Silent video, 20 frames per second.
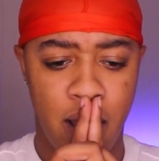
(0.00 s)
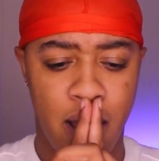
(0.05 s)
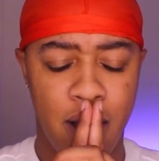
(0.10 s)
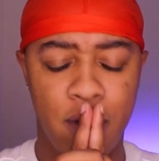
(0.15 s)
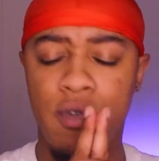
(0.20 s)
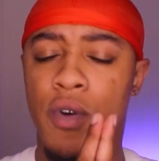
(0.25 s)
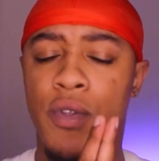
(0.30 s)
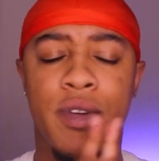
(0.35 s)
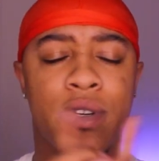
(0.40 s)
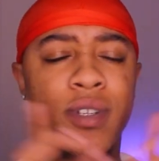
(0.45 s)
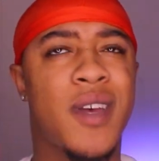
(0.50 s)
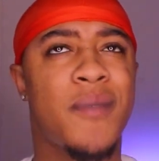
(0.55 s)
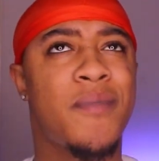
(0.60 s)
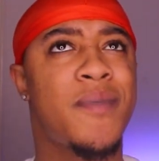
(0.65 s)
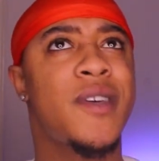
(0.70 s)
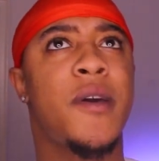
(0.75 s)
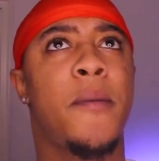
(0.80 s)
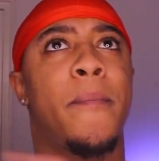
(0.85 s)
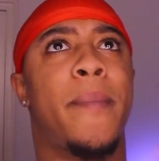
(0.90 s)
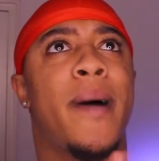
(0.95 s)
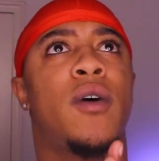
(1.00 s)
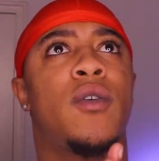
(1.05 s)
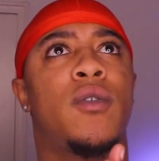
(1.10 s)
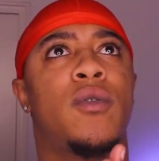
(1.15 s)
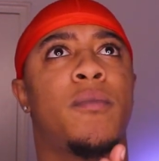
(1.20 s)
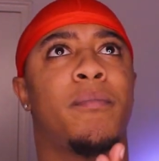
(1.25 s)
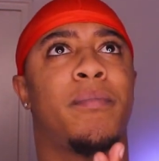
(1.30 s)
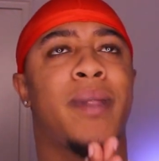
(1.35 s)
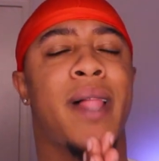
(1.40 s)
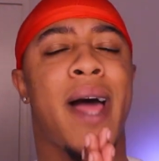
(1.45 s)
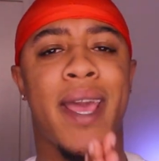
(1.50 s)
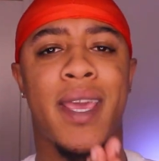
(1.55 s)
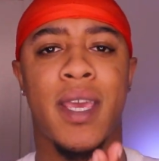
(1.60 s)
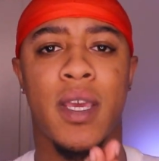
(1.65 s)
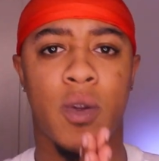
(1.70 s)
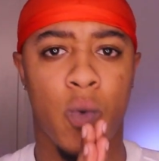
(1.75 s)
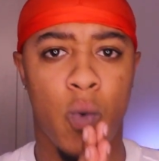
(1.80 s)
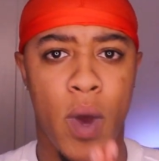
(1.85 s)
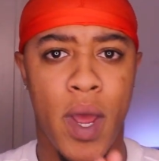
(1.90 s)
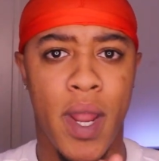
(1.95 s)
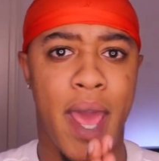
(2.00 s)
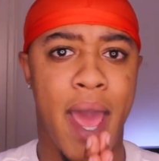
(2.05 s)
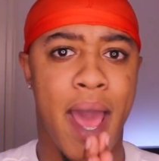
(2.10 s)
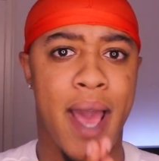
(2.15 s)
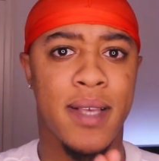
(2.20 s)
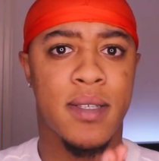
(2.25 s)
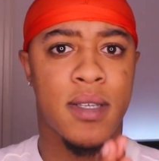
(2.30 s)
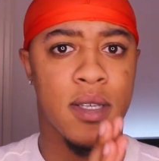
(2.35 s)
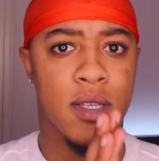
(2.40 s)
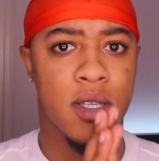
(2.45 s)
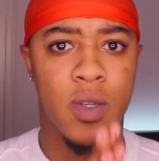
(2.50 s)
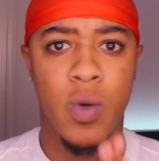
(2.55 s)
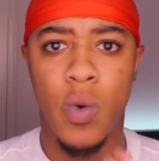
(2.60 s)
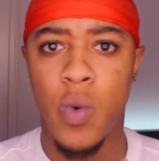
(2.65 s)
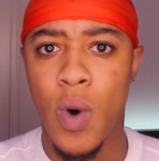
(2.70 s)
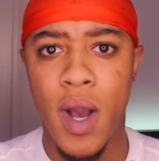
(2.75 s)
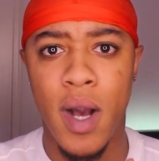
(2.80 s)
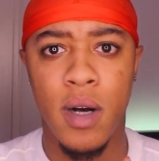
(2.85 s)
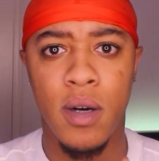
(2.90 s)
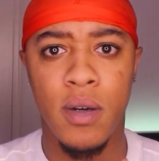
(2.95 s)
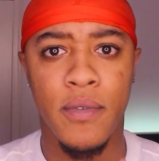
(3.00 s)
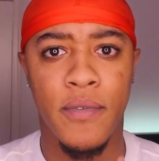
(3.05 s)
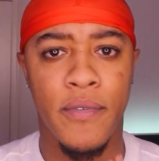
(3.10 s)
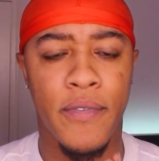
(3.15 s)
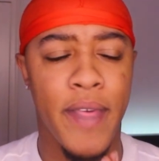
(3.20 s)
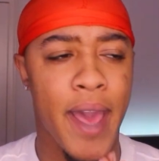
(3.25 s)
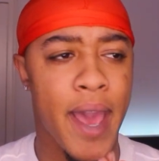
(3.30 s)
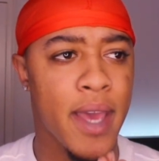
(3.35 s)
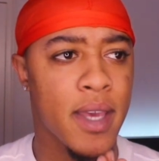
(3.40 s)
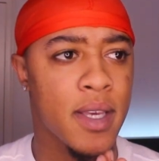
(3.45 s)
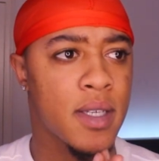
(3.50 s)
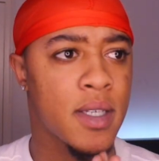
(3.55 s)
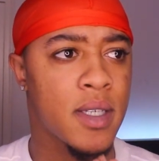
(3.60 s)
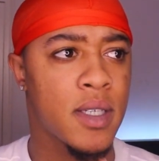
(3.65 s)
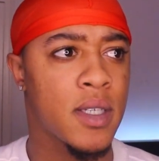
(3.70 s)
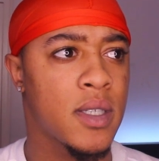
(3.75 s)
I don't know, there's something about Black and Wet Asses 12 that